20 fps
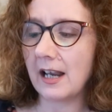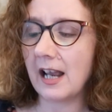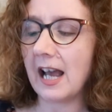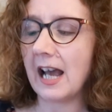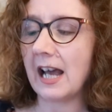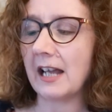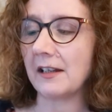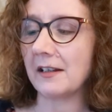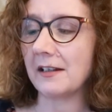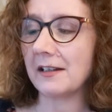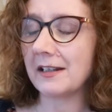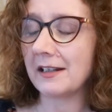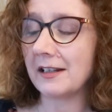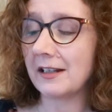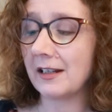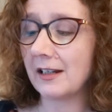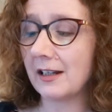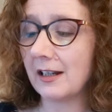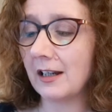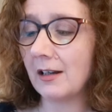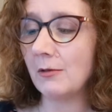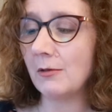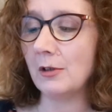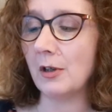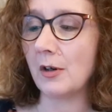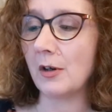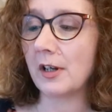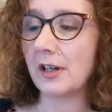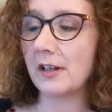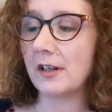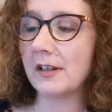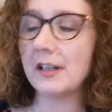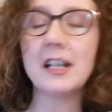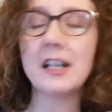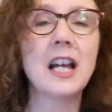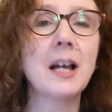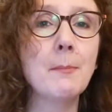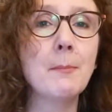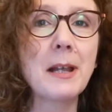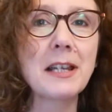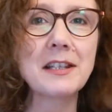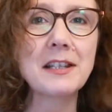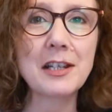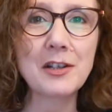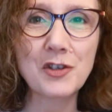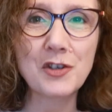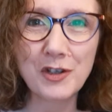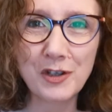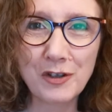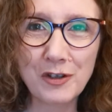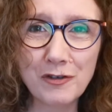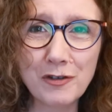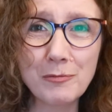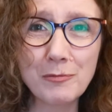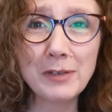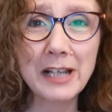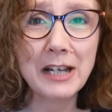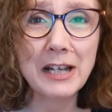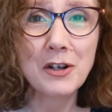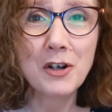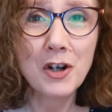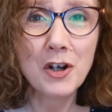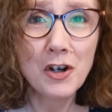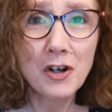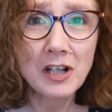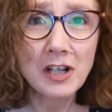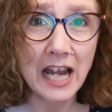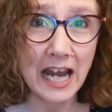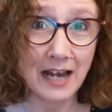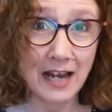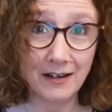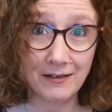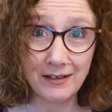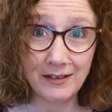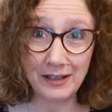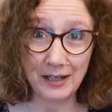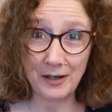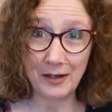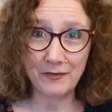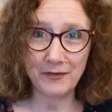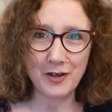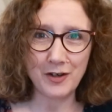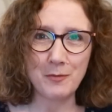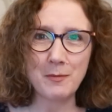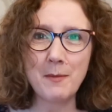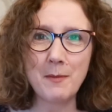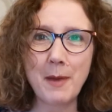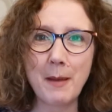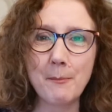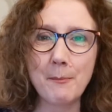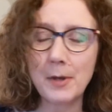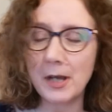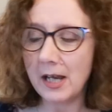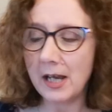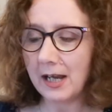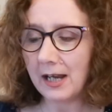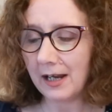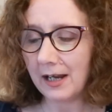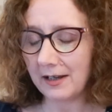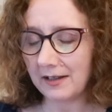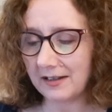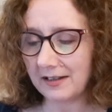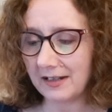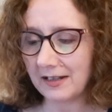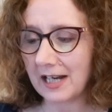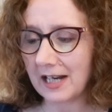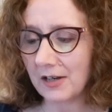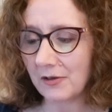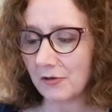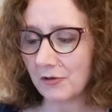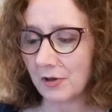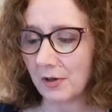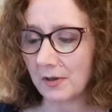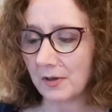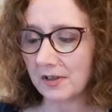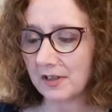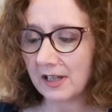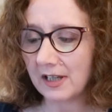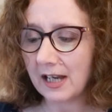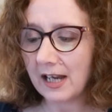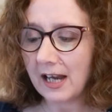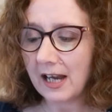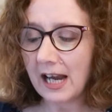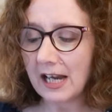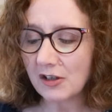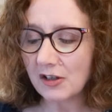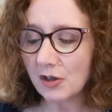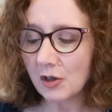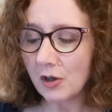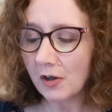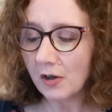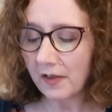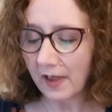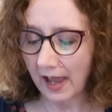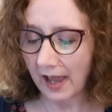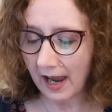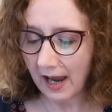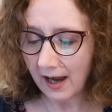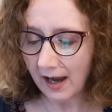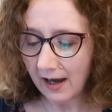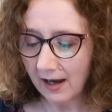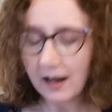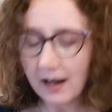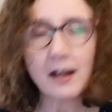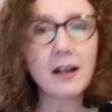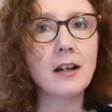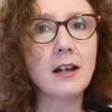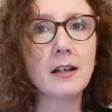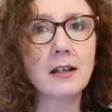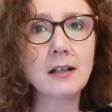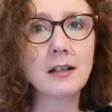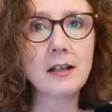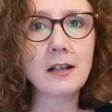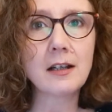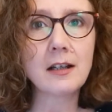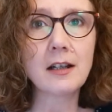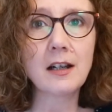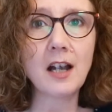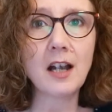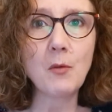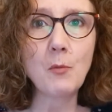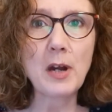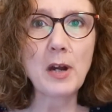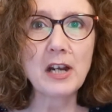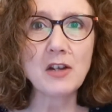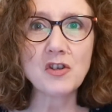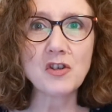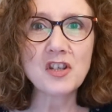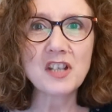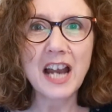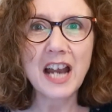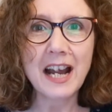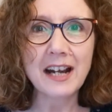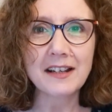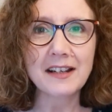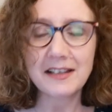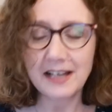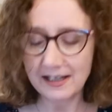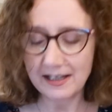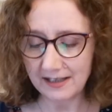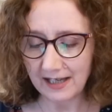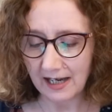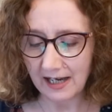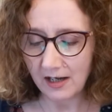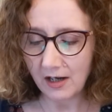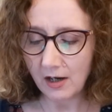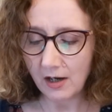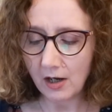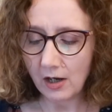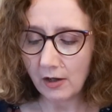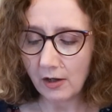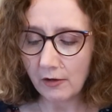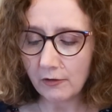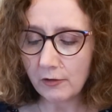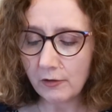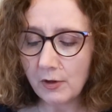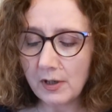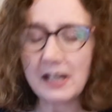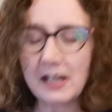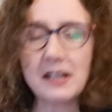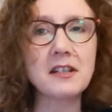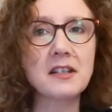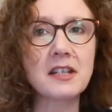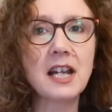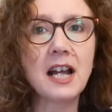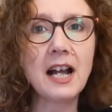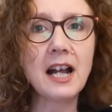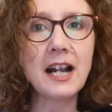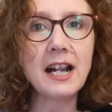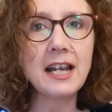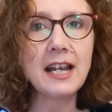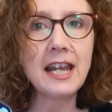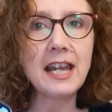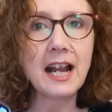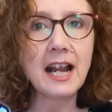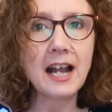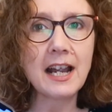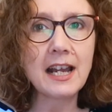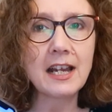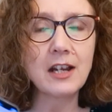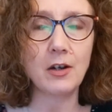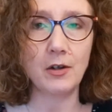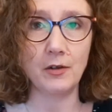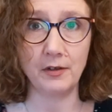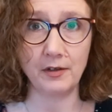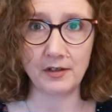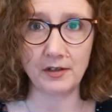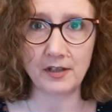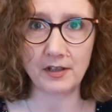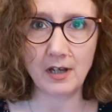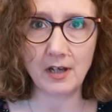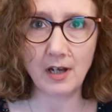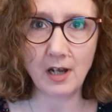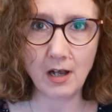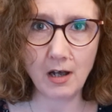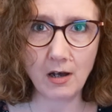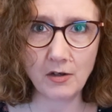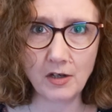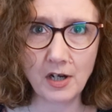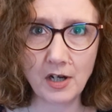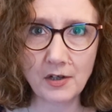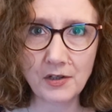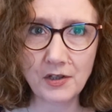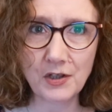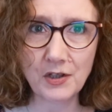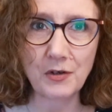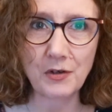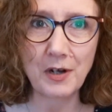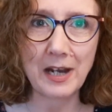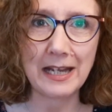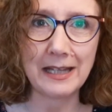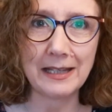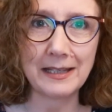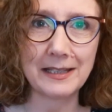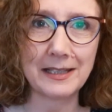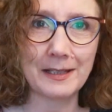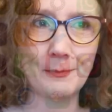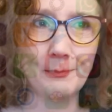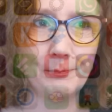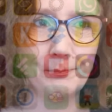and, oh look, a message from Lynn Corley, a former member at St Andrews. It's all there, and we can just access it through these tiny icons on our screens.